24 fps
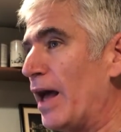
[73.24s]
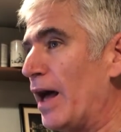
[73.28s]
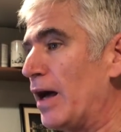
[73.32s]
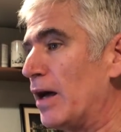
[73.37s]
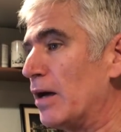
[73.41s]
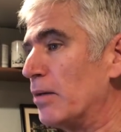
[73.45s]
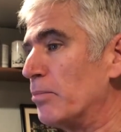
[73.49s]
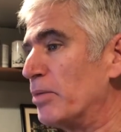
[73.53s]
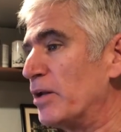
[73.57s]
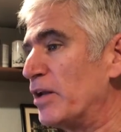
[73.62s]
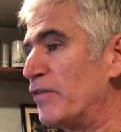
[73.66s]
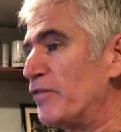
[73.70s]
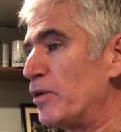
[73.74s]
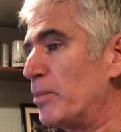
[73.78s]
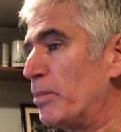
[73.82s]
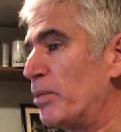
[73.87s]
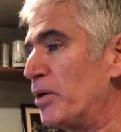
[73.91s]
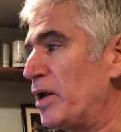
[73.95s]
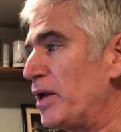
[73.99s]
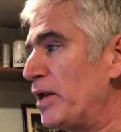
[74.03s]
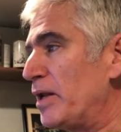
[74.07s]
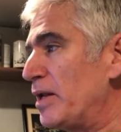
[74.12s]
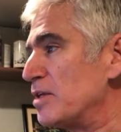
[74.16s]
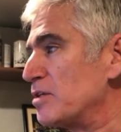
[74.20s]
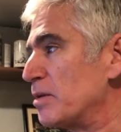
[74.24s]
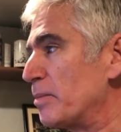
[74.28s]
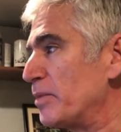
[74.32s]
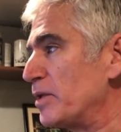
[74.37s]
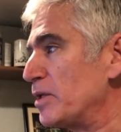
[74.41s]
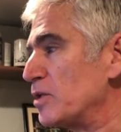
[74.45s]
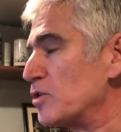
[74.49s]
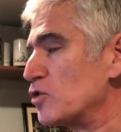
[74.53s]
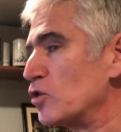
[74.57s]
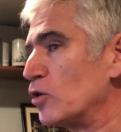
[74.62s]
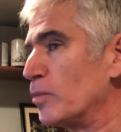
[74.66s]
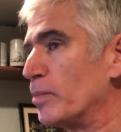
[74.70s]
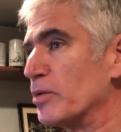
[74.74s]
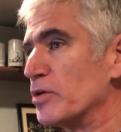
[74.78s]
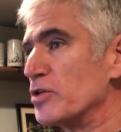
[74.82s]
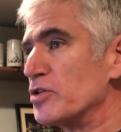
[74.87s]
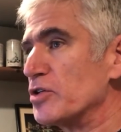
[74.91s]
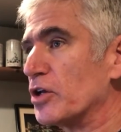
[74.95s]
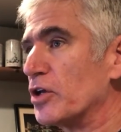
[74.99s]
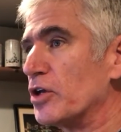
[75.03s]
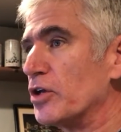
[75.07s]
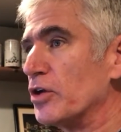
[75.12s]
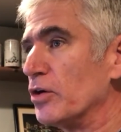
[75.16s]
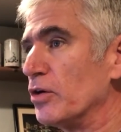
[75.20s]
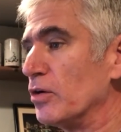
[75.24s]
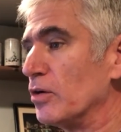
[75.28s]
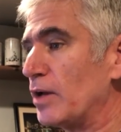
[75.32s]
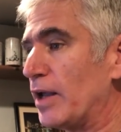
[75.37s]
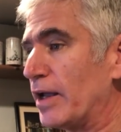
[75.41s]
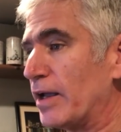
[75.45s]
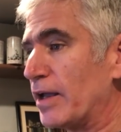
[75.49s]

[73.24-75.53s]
But if you put it in something super secure